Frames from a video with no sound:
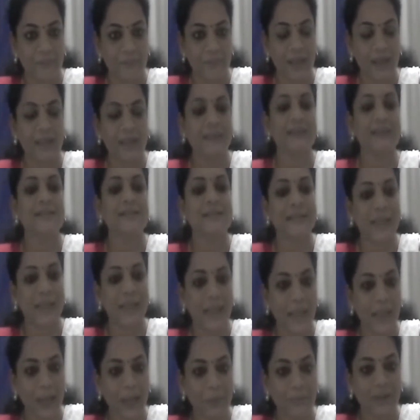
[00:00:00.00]
And the
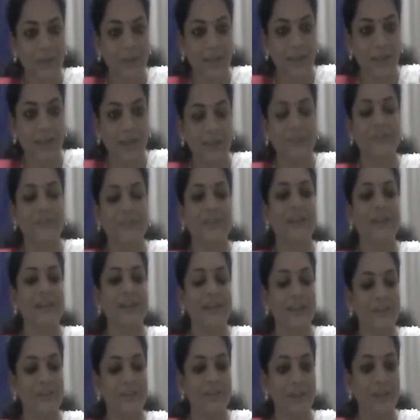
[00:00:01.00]
same day, we
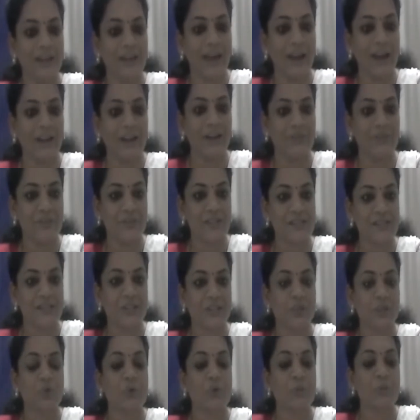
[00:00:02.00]
even had a
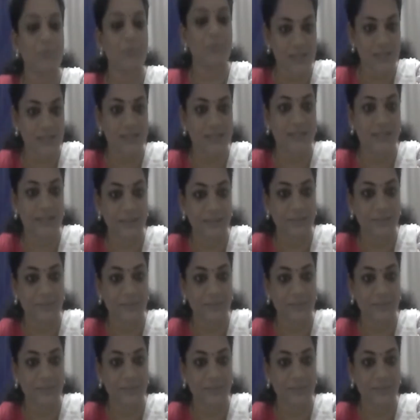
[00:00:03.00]
visit to a masjid